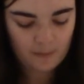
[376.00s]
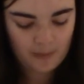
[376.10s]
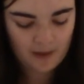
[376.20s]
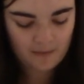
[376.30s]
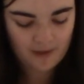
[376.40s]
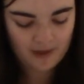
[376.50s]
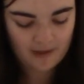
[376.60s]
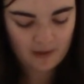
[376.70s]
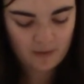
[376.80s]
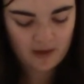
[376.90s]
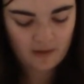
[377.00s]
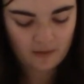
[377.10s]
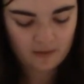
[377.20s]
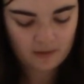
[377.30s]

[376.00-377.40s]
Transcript: Perfect, there we go.